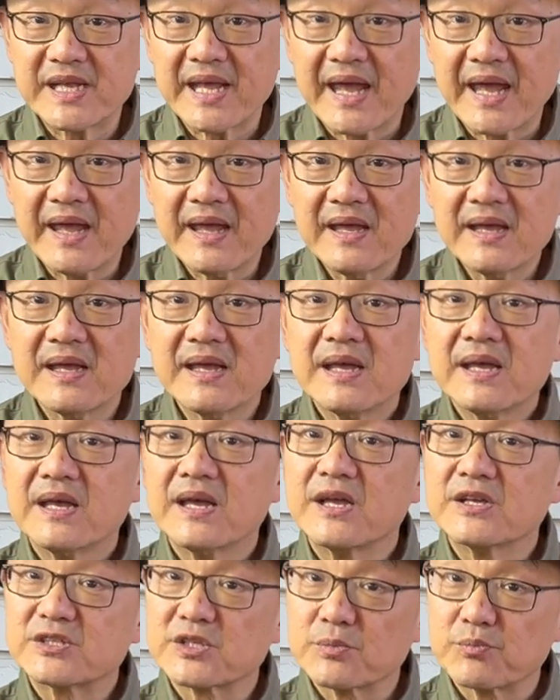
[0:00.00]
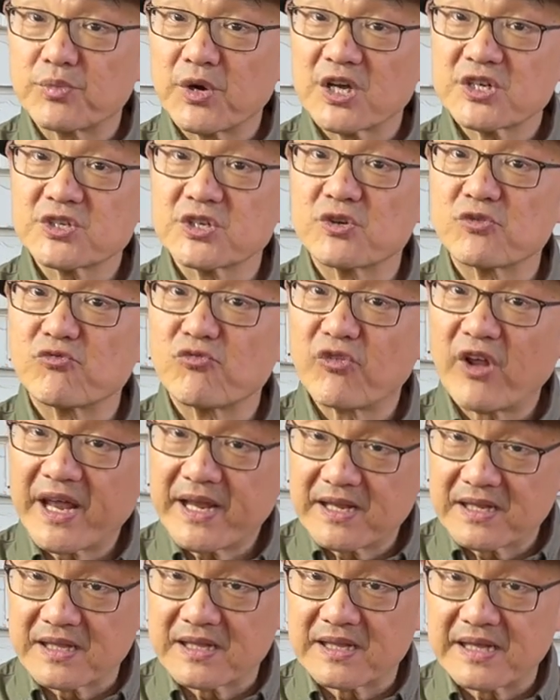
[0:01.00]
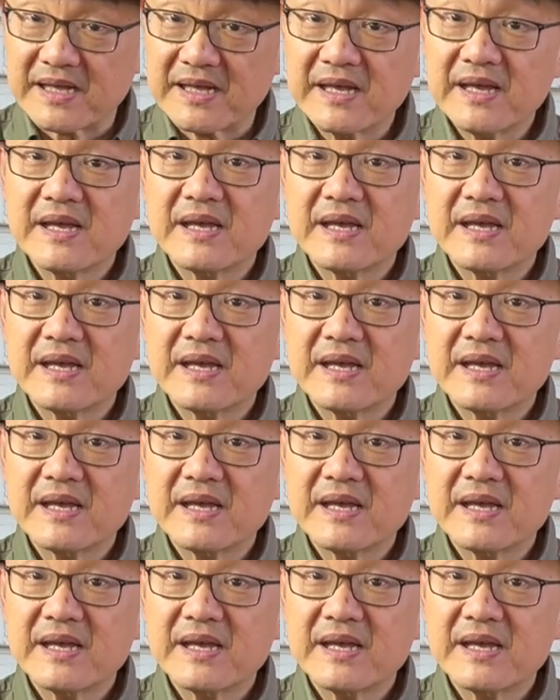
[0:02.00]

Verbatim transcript: care is to brush it regularly,